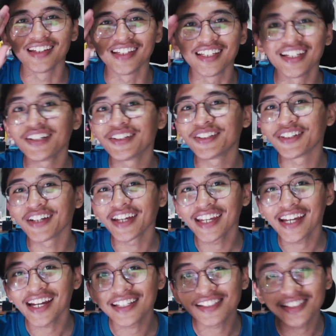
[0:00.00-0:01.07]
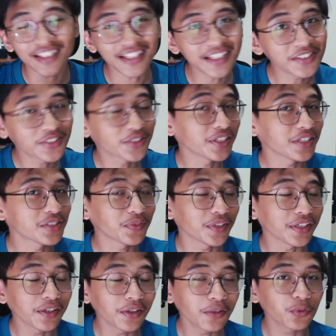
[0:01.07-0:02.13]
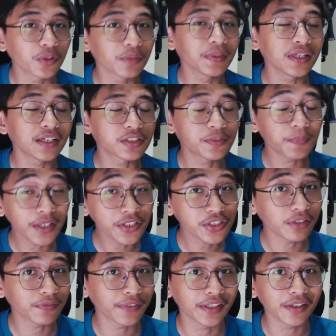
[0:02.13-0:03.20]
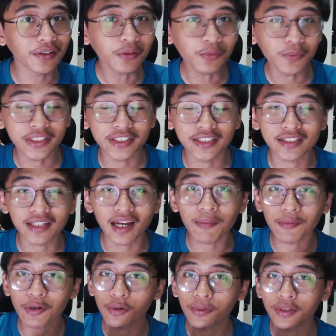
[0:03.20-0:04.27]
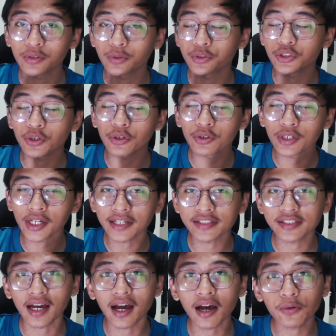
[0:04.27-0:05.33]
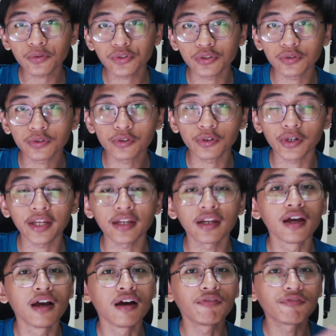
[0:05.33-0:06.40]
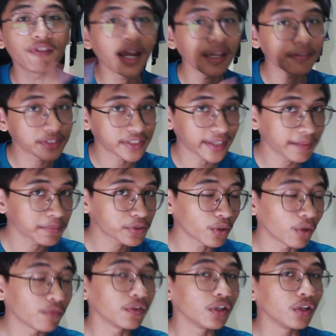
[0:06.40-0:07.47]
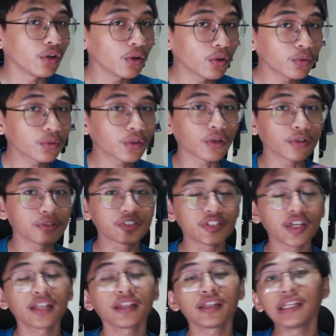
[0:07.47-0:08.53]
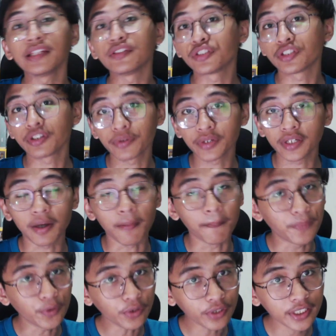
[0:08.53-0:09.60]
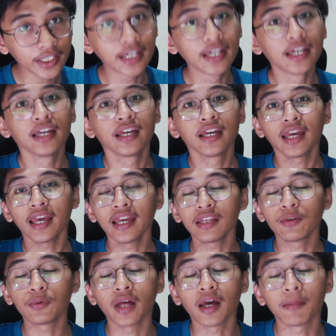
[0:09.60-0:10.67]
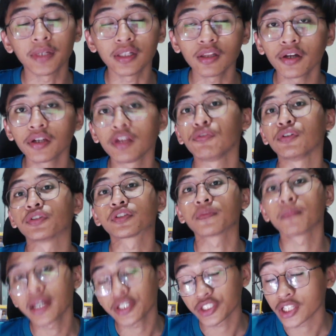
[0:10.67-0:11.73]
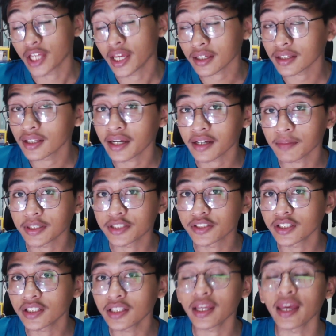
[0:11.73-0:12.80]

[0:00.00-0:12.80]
Yo, hey guys, in today's video would be a special video, which is I'm going to show you guys how to create 5 types of low content interior book, and it will help me a lot if you smash that like button.